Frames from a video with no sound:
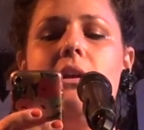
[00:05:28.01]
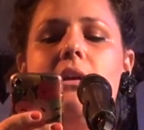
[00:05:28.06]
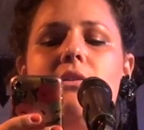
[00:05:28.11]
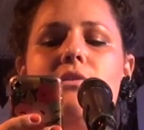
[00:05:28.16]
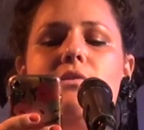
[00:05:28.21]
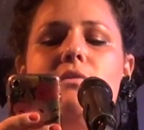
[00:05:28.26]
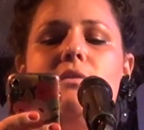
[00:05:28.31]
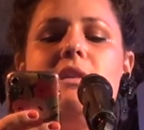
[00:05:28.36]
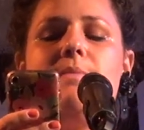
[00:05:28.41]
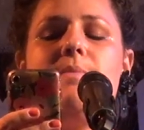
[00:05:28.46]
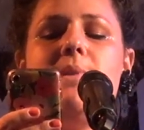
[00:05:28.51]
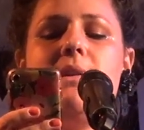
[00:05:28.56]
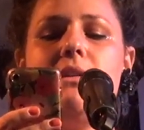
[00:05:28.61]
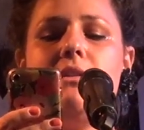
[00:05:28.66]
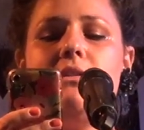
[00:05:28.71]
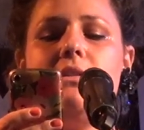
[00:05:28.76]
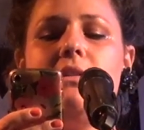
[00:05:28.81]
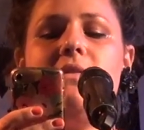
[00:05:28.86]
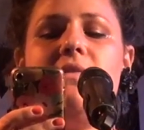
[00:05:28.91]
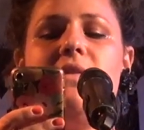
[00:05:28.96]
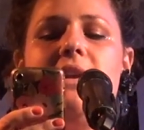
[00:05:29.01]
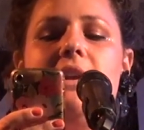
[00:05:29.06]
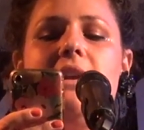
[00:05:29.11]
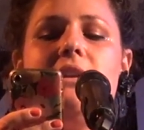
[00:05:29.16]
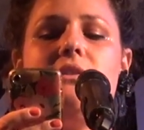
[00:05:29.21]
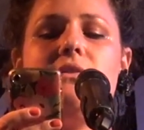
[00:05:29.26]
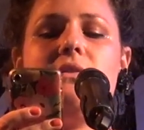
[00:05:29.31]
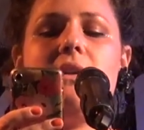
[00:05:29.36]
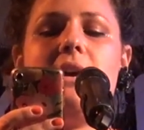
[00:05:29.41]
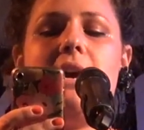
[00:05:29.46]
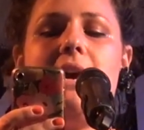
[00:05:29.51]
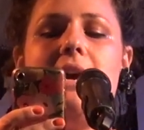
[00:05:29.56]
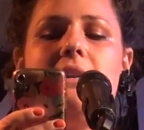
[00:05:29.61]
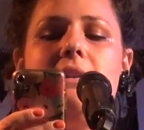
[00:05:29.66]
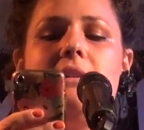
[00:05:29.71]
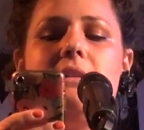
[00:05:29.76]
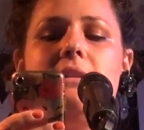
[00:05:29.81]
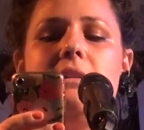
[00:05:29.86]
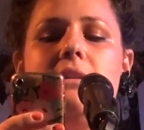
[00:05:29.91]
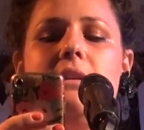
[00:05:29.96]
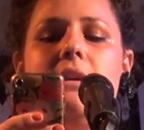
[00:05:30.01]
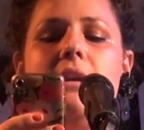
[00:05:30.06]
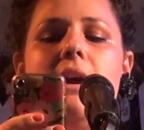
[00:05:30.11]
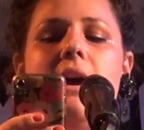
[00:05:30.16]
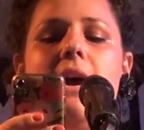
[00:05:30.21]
through spiritual and financial guidance.